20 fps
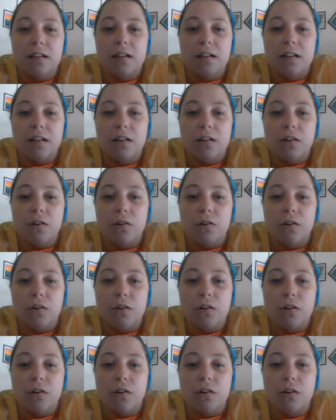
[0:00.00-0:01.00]

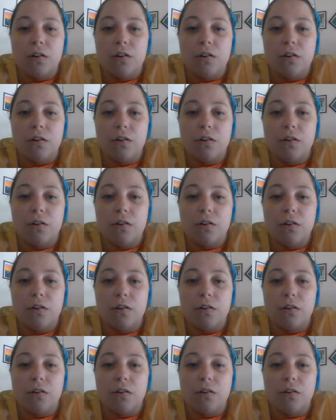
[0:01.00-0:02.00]

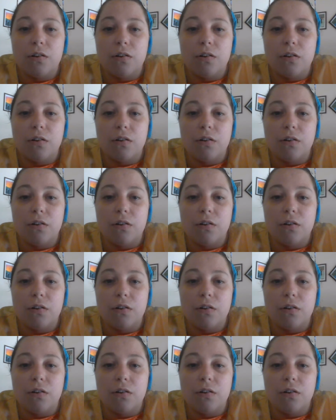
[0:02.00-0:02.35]
Nobody speaks.